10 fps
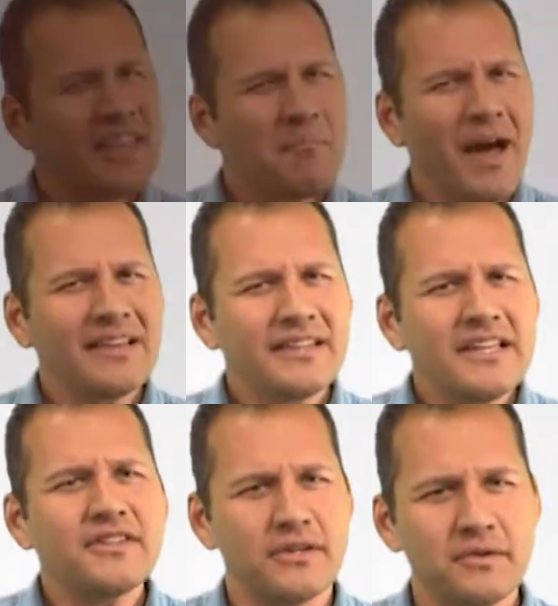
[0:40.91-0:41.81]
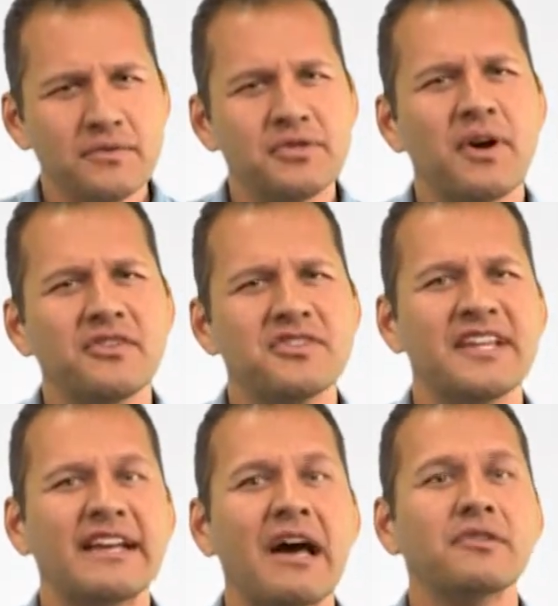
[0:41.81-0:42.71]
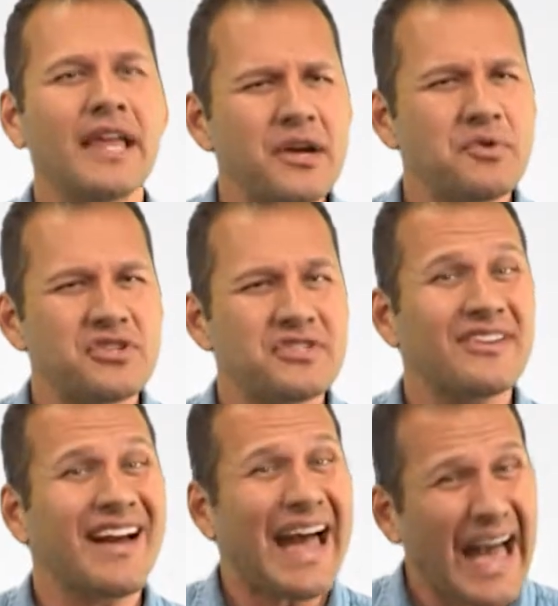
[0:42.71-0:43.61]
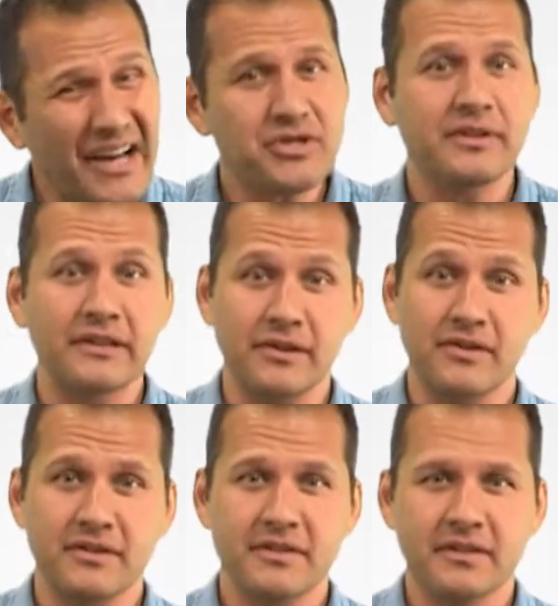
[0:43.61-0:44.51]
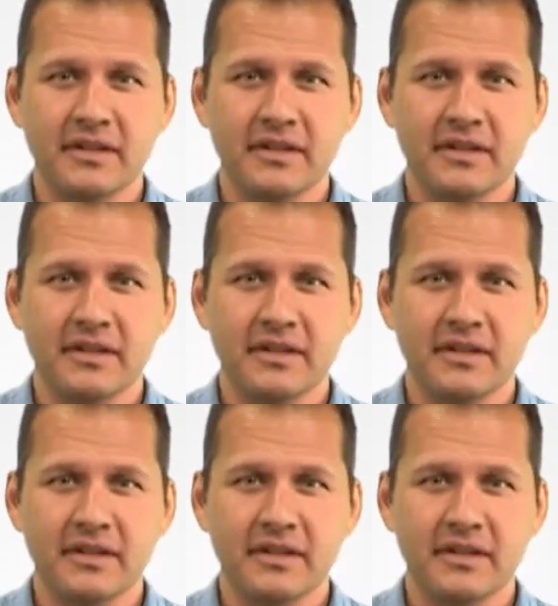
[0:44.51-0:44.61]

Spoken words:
that might lead you to understand how languages are actually learned?